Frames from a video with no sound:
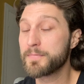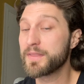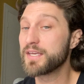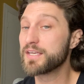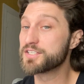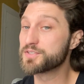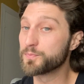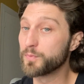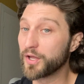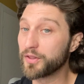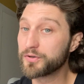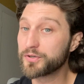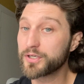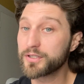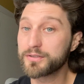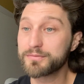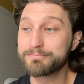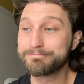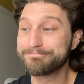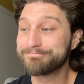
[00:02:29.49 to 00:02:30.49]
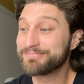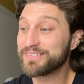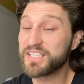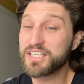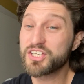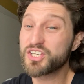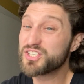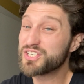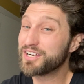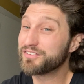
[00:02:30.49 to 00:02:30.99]
His mother,
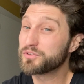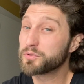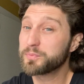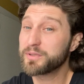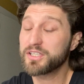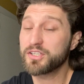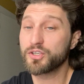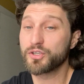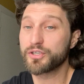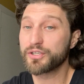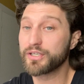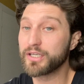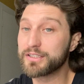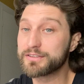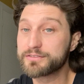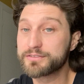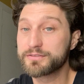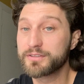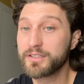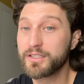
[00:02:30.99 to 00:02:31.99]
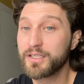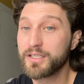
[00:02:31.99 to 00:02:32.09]
he could never be good enough.